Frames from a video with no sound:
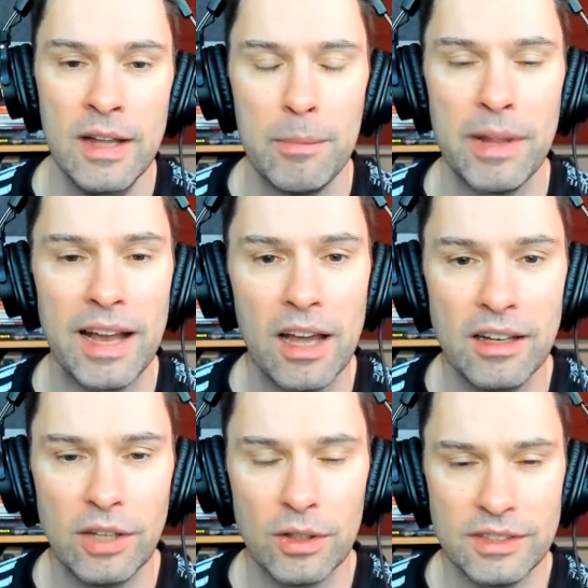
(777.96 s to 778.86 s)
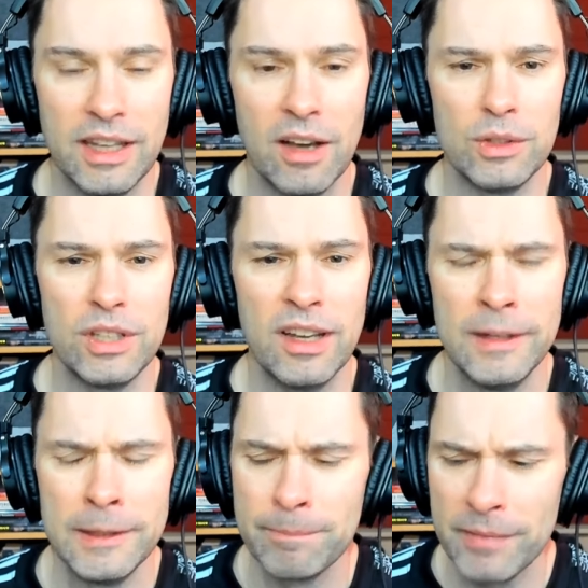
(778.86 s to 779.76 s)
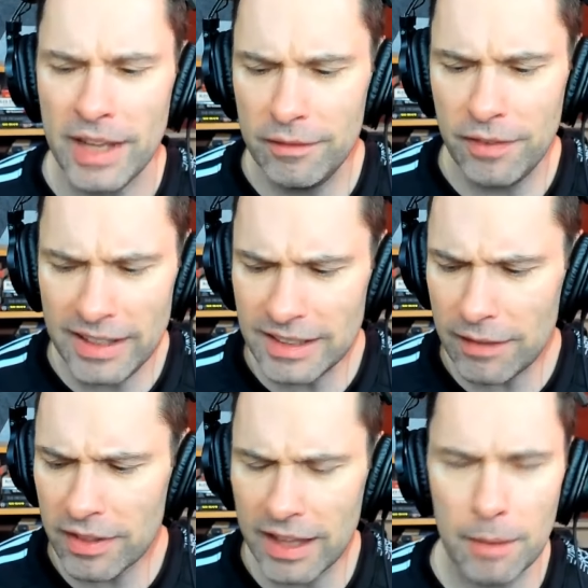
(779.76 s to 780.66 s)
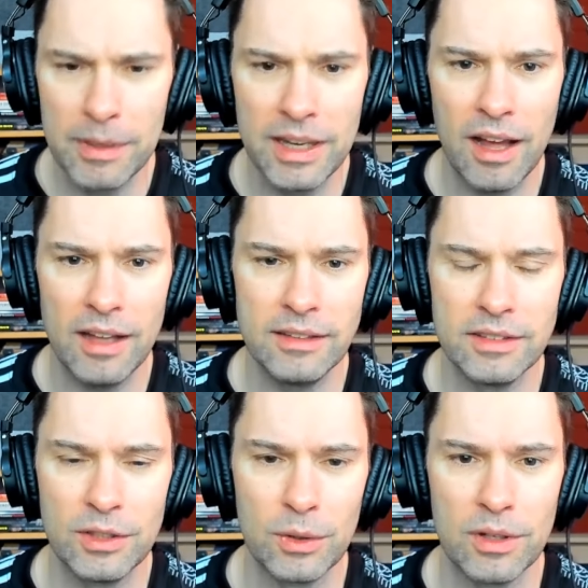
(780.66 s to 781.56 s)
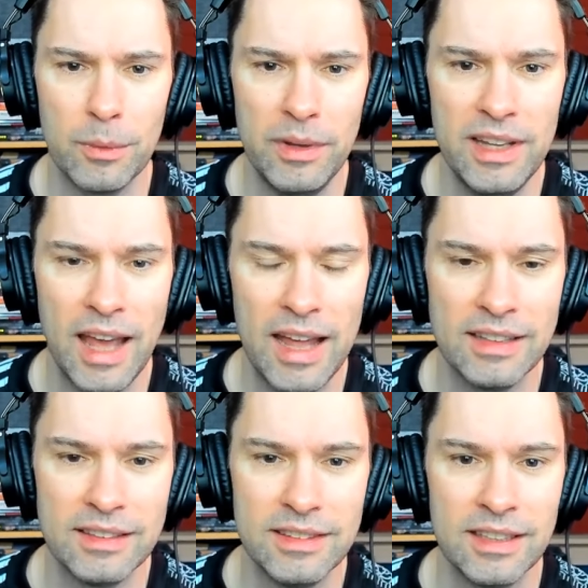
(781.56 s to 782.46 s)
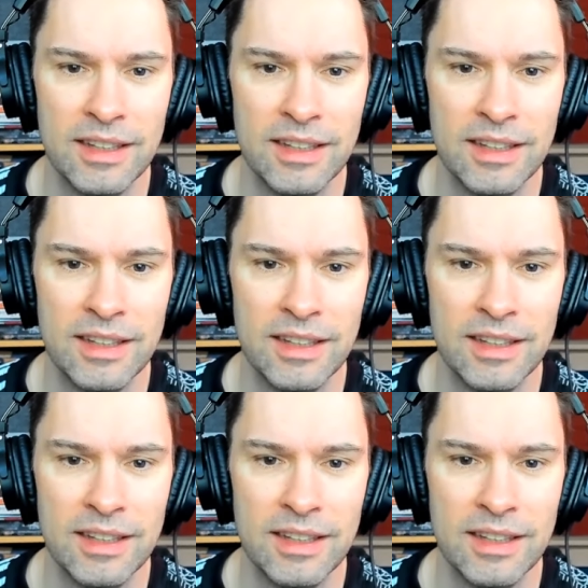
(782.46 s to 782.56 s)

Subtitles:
But that kind of toxic culture invades everything. I mean, I saw at the weekend,